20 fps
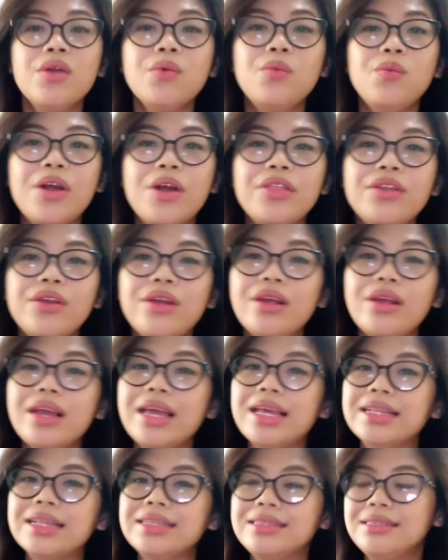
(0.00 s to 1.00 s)
Whether
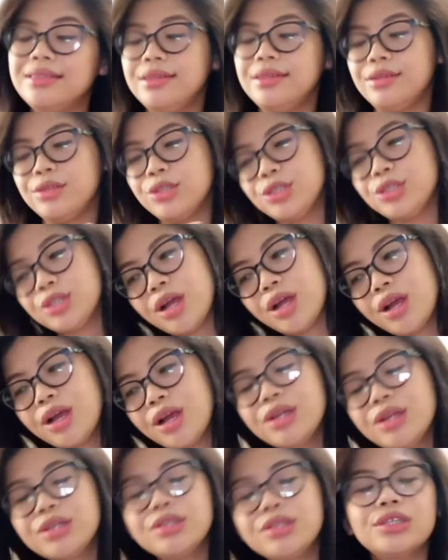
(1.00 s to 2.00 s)
it's your
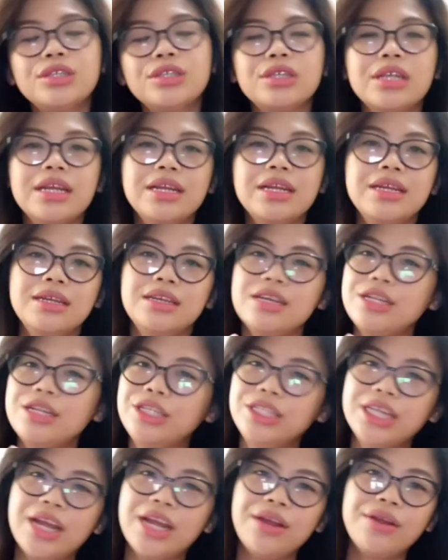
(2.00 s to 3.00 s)
church, a
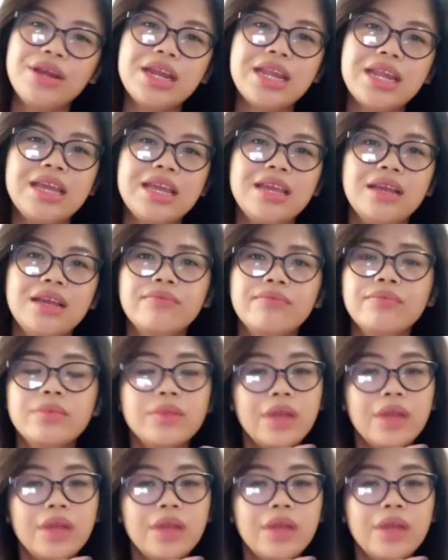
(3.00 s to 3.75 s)
charity,